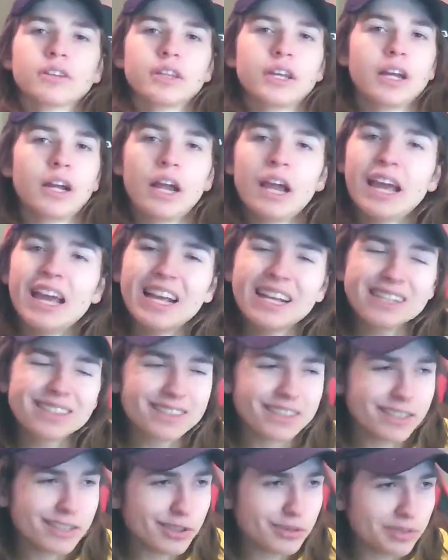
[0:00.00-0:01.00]
there. He's
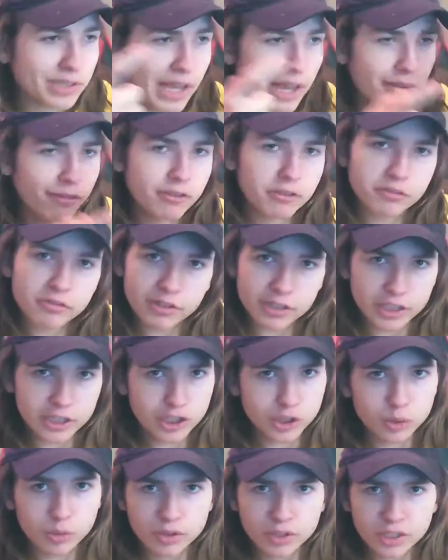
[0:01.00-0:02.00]
going to use every freaking
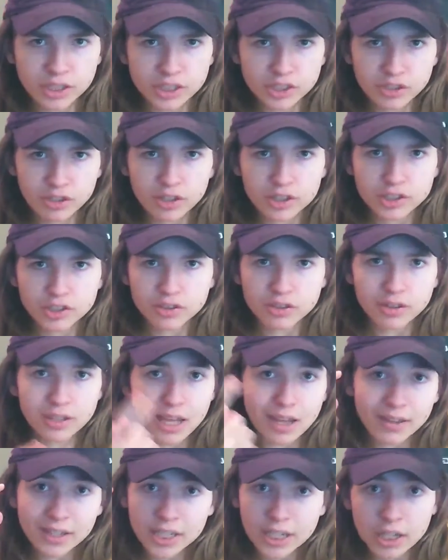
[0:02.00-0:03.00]
tool in his arsenal
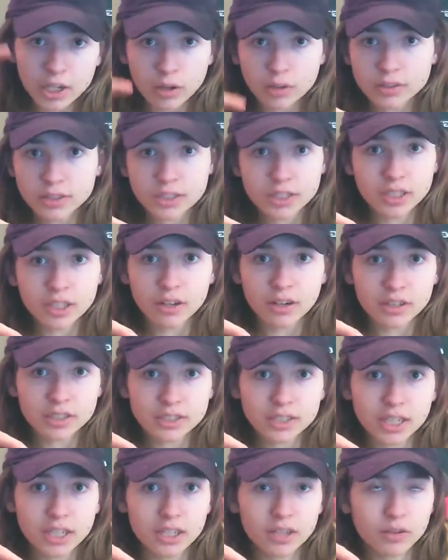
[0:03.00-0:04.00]
now that he knows that the
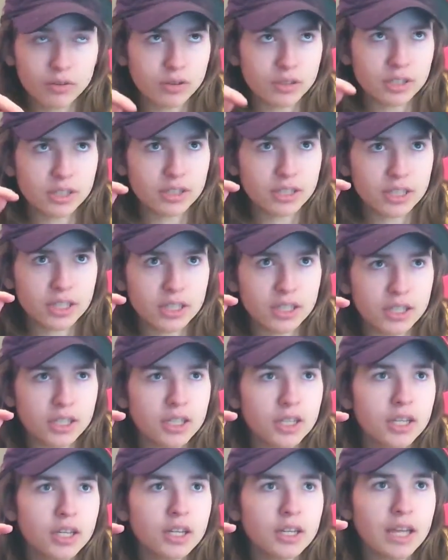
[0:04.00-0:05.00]
Darkseid, or that the
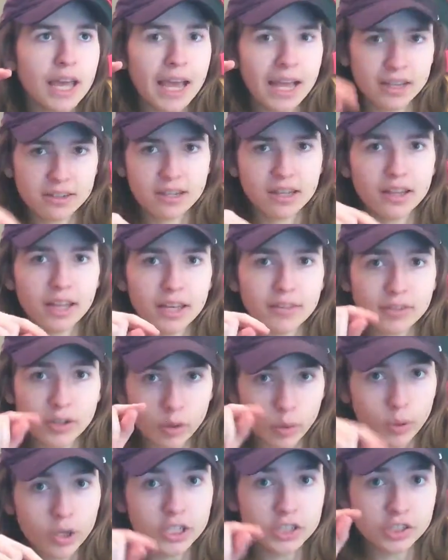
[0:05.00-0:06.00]
anti-life
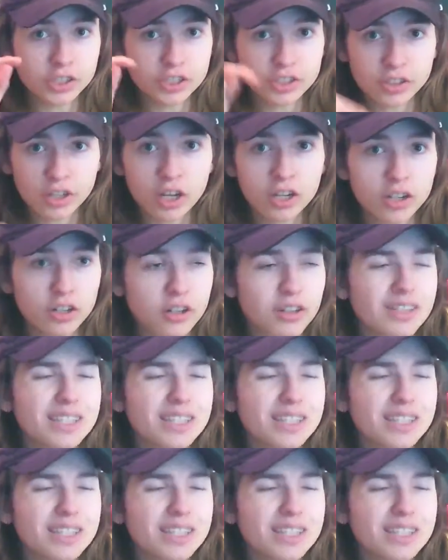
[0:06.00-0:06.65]
equation is on Earth.